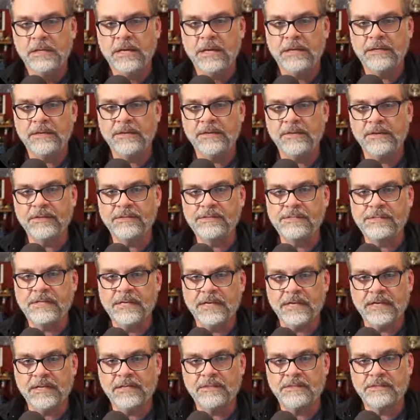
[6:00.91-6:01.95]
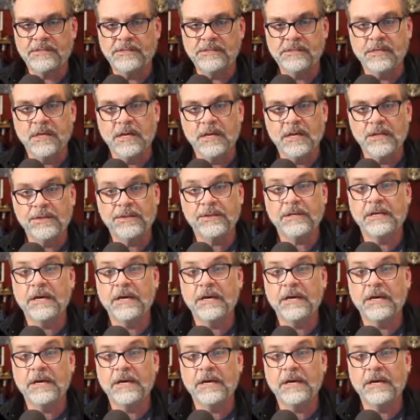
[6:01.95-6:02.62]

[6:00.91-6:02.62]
And in this case, the